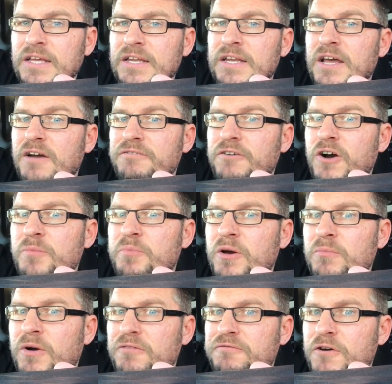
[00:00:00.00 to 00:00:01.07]
Now if I put
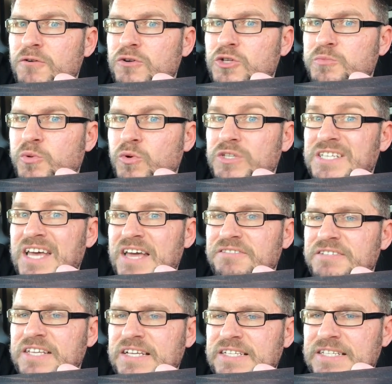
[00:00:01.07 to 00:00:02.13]
my focus point to
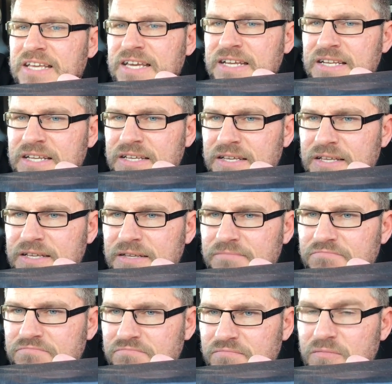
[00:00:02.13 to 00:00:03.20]
f16,
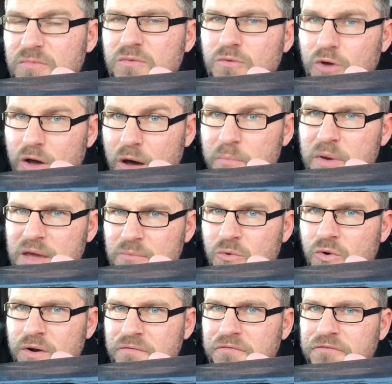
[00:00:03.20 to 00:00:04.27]
a bit
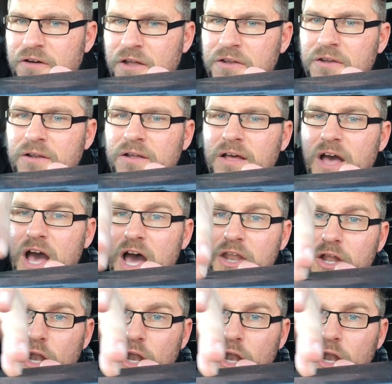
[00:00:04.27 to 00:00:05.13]
more in front and